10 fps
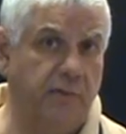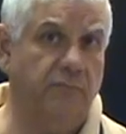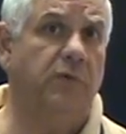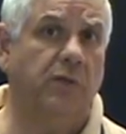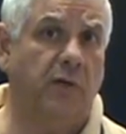and
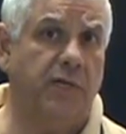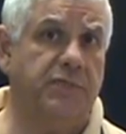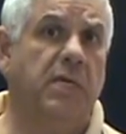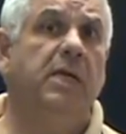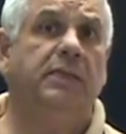
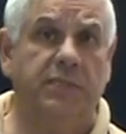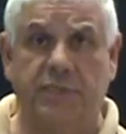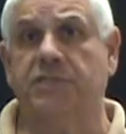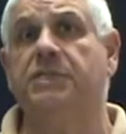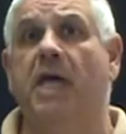realized that
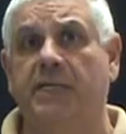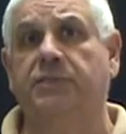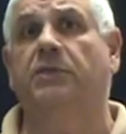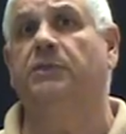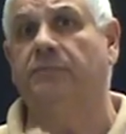this
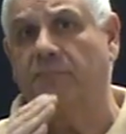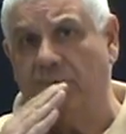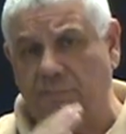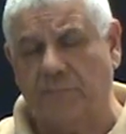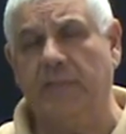nozzle could
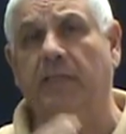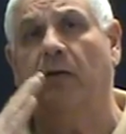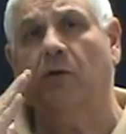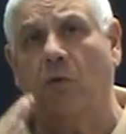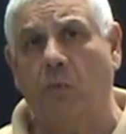fit
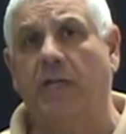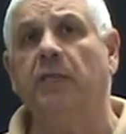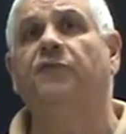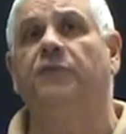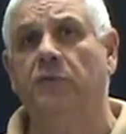quite
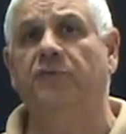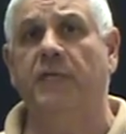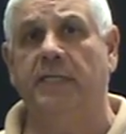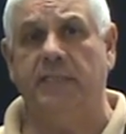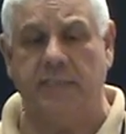a few of
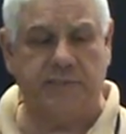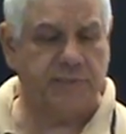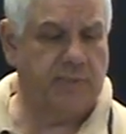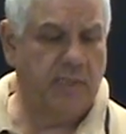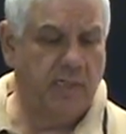their
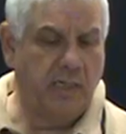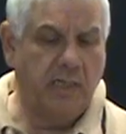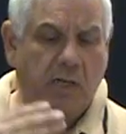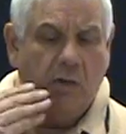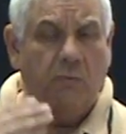needs.
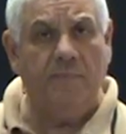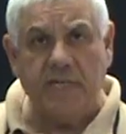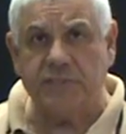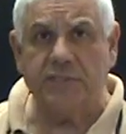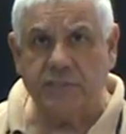What
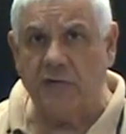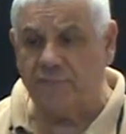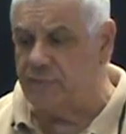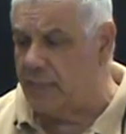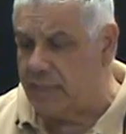makes this
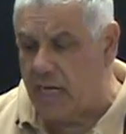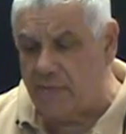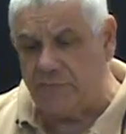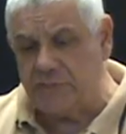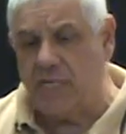different than the
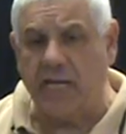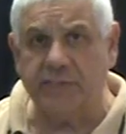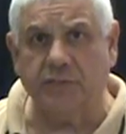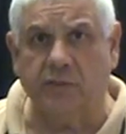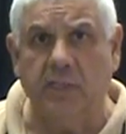average
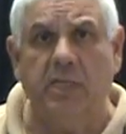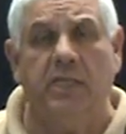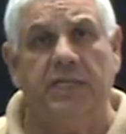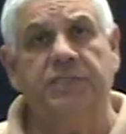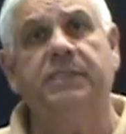nozzle
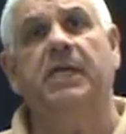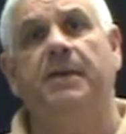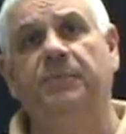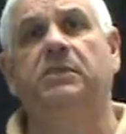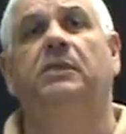is the
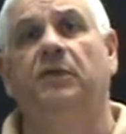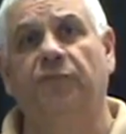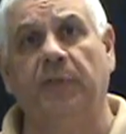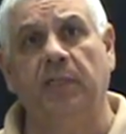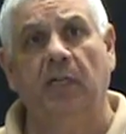type of
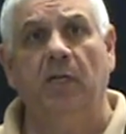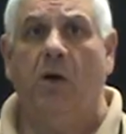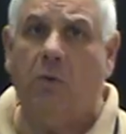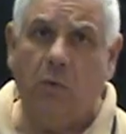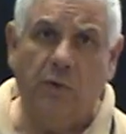delivery.
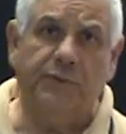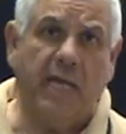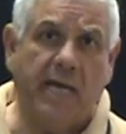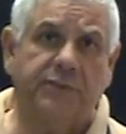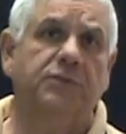All
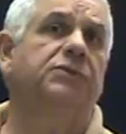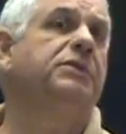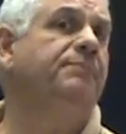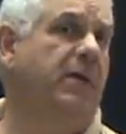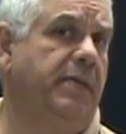nozzles
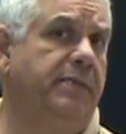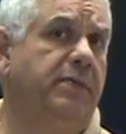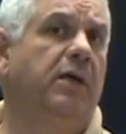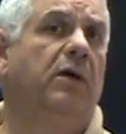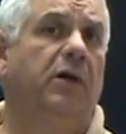depend
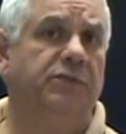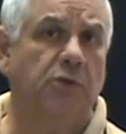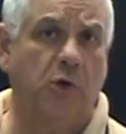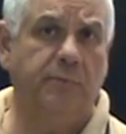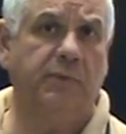on
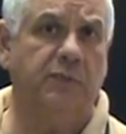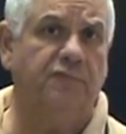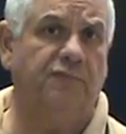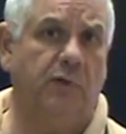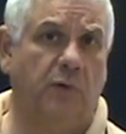turbulent
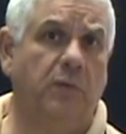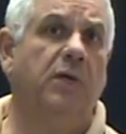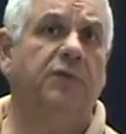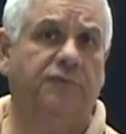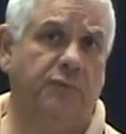flow
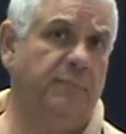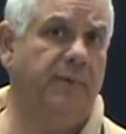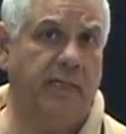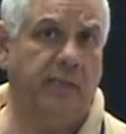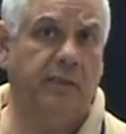through the
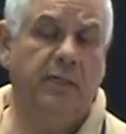bail.